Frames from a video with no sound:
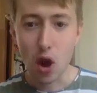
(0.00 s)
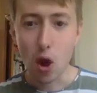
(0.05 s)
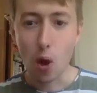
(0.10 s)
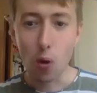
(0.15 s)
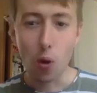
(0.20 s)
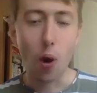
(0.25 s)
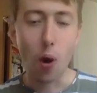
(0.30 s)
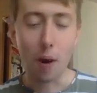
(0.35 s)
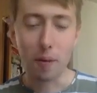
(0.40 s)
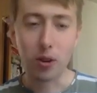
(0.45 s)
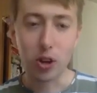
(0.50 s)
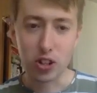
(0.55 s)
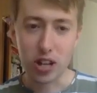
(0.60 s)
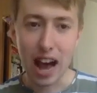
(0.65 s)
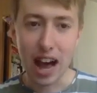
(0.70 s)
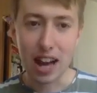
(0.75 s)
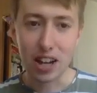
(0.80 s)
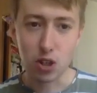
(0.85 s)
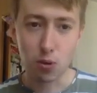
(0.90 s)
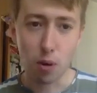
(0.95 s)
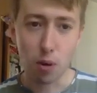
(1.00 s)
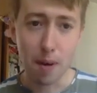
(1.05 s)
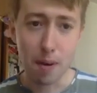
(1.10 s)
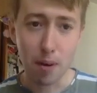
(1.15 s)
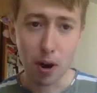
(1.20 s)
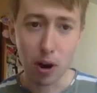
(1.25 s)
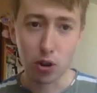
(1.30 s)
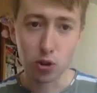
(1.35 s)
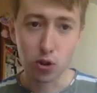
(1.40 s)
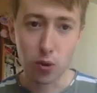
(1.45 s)
Or I'm going to add to what my
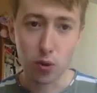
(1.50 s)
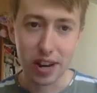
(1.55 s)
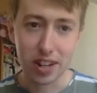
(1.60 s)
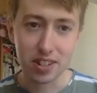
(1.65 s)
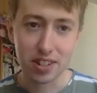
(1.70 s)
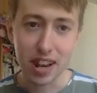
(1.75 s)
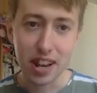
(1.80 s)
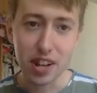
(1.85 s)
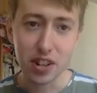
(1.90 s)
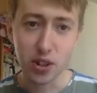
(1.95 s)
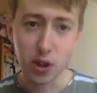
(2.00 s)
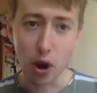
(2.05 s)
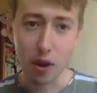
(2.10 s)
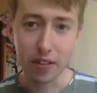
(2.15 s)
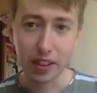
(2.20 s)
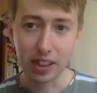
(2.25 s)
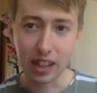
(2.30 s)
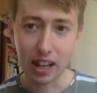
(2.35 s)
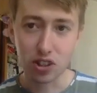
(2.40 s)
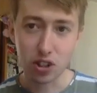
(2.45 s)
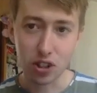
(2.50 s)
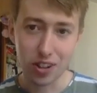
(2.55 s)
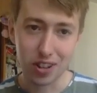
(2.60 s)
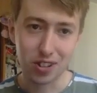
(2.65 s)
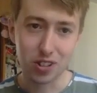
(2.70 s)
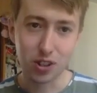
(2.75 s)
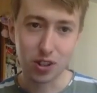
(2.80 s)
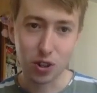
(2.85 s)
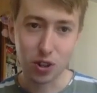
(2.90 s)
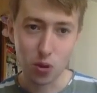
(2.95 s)
partner's already said. So I think it's
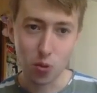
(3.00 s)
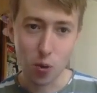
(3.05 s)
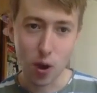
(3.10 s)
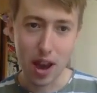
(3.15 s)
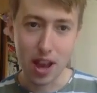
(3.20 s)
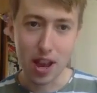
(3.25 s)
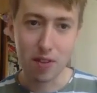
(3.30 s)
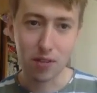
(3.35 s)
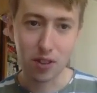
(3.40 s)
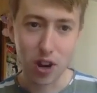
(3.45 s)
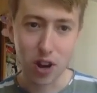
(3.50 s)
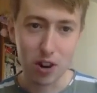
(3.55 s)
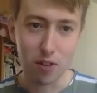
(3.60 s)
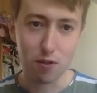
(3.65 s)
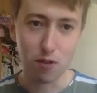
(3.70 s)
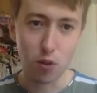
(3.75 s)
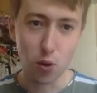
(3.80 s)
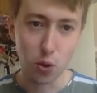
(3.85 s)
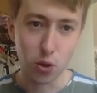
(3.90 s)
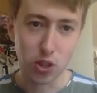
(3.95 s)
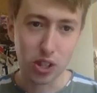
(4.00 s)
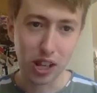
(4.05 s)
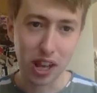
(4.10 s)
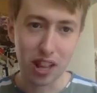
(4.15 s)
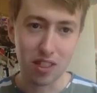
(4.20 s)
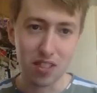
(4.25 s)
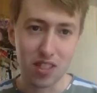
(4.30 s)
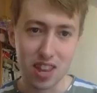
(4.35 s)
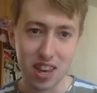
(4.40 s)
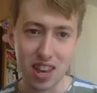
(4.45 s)
a good way of kind of forcing
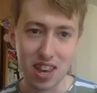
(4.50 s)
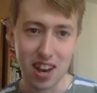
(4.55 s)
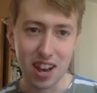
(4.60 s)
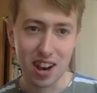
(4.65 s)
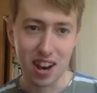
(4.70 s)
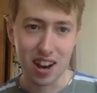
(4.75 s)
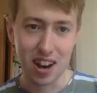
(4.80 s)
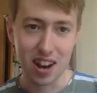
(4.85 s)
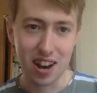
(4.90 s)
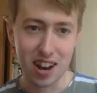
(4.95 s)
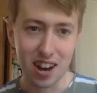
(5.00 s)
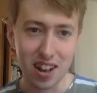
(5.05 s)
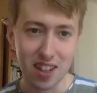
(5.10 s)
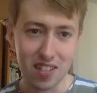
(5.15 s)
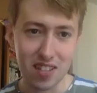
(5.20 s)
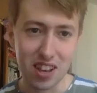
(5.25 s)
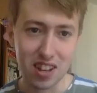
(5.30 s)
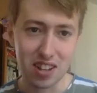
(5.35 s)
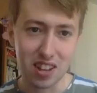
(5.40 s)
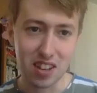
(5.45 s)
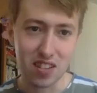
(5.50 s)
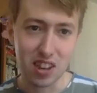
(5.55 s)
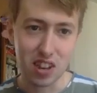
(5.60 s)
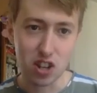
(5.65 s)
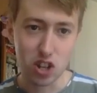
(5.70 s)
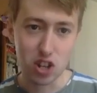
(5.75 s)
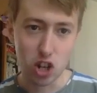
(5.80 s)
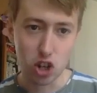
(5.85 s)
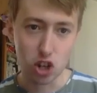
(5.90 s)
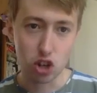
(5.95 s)
in the
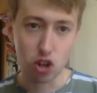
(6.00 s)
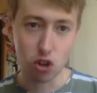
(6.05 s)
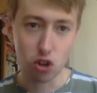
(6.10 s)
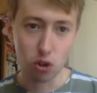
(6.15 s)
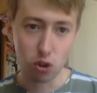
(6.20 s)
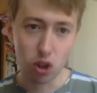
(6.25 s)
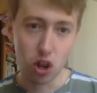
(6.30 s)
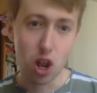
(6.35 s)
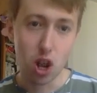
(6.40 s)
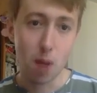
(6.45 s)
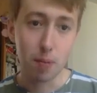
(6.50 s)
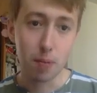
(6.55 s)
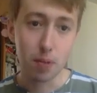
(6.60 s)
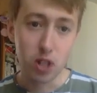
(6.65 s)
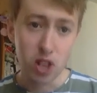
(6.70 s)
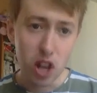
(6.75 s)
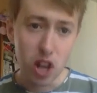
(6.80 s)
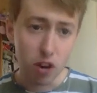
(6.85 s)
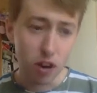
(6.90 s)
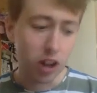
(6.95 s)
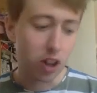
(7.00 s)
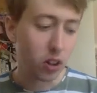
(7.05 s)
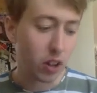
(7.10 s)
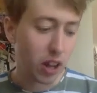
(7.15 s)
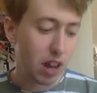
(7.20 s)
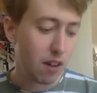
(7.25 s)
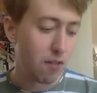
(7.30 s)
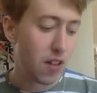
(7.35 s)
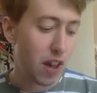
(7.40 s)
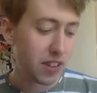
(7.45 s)
additional material
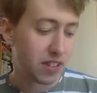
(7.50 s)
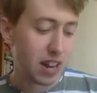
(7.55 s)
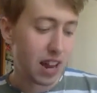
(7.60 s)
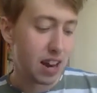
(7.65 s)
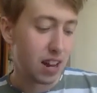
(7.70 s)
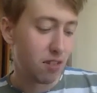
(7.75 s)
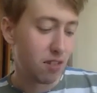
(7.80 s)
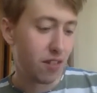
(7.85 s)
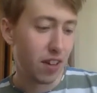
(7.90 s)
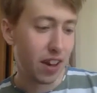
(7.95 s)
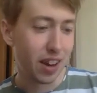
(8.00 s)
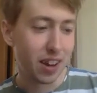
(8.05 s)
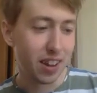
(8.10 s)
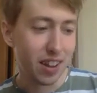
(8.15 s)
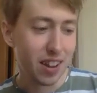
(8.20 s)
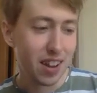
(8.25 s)
if there's anything